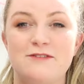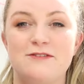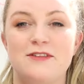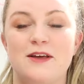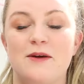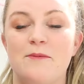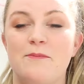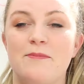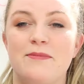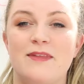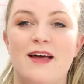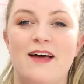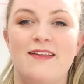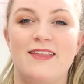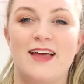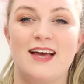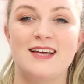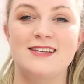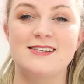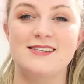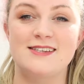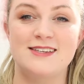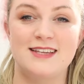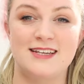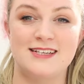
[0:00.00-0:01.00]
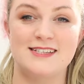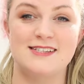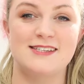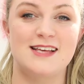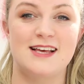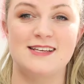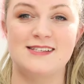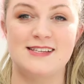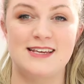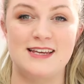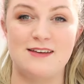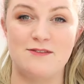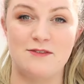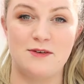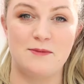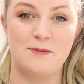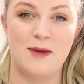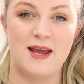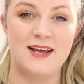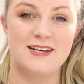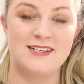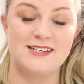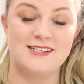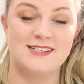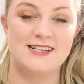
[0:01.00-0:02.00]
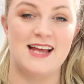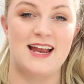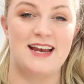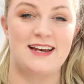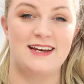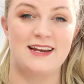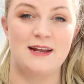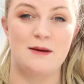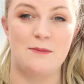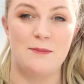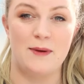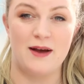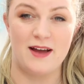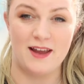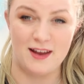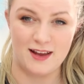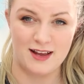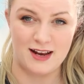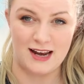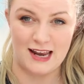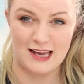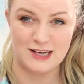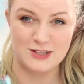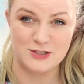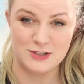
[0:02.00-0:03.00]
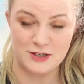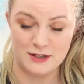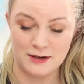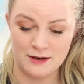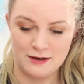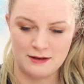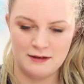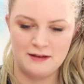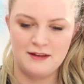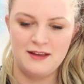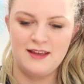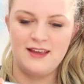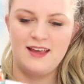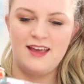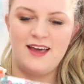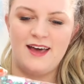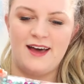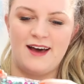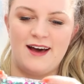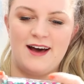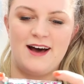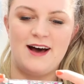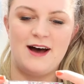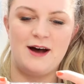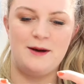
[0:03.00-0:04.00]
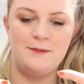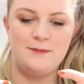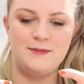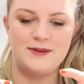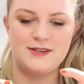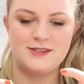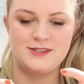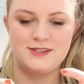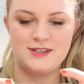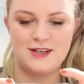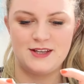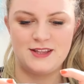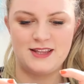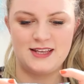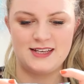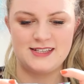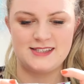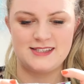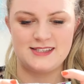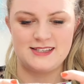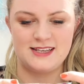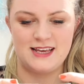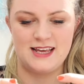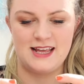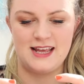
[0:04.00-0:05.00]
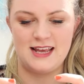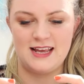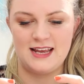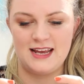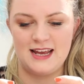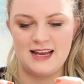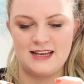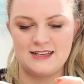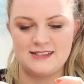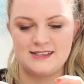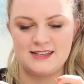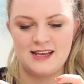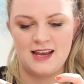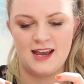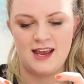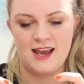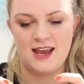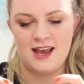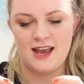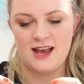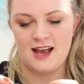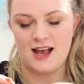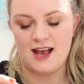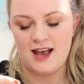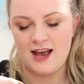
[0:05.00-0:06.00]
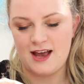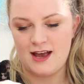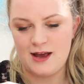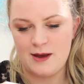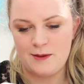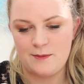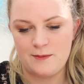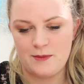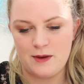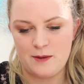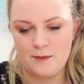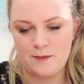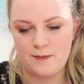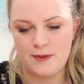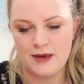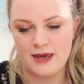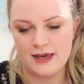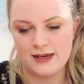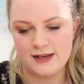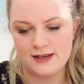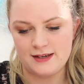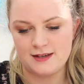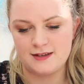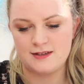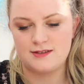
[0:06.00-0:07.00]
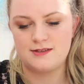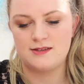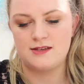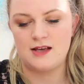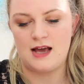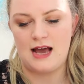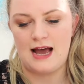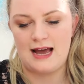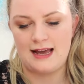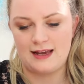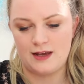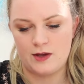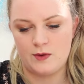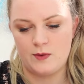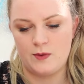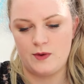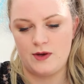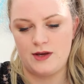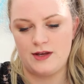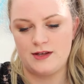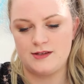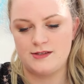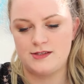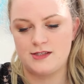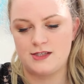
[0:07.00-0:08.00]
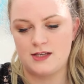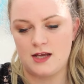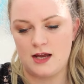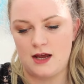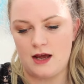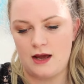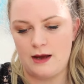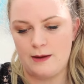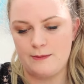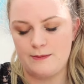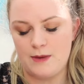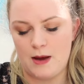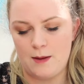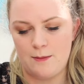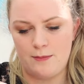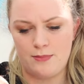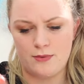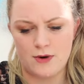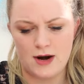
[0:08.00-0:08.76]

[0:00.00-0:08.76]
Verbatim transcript: of them that this hasn't even made a dent in my collection. Um, so this is um, pinks, aquas, um, a